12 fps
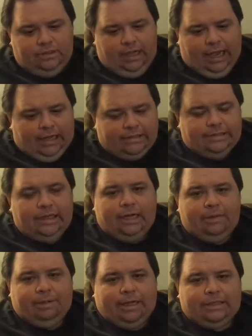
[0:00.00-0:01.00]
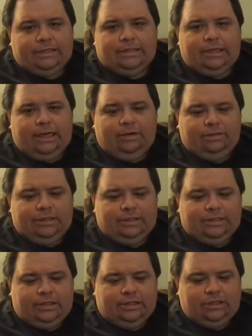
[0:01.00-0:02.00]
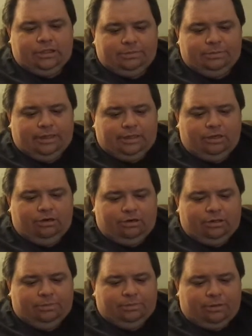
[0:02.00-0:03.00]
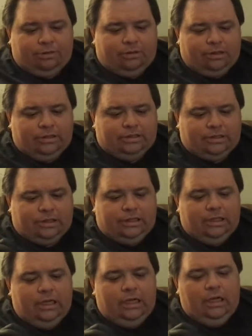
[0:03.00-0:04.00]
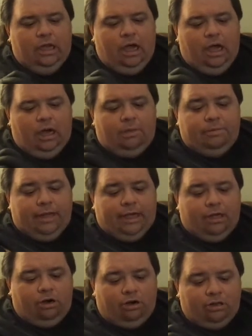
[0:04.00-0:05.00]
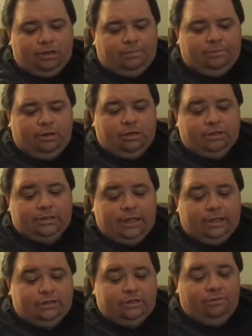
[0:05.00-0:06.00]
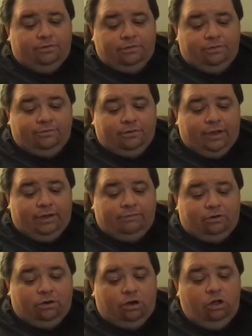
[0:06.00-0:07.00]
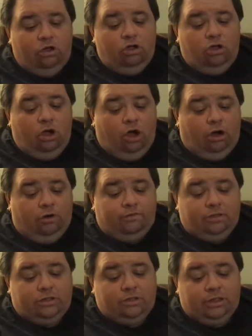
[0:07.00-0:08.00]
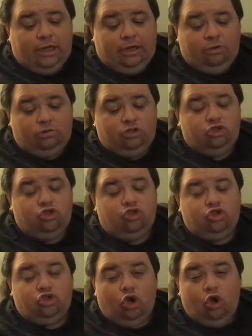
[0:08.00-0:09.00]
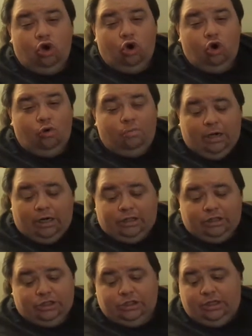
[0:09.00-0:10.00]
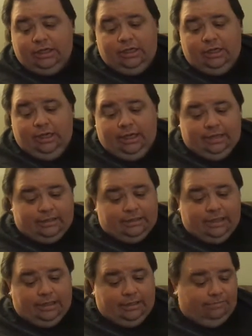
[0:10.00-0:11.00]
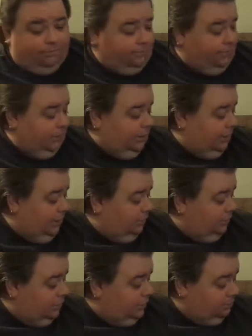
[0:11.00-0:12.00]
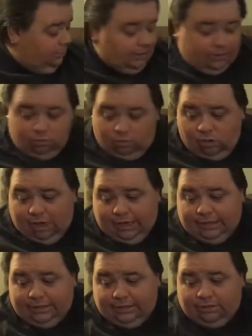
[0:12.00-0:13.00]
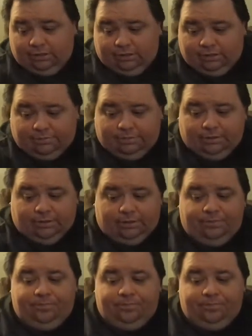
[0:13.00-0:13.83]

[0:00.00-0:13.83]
It's not about the snail in this dish. It's about the garlic butter, honestly. That garlic butter takes over the flavor of the snail so much. It's not even funny. And I'll explain why the garlic butter.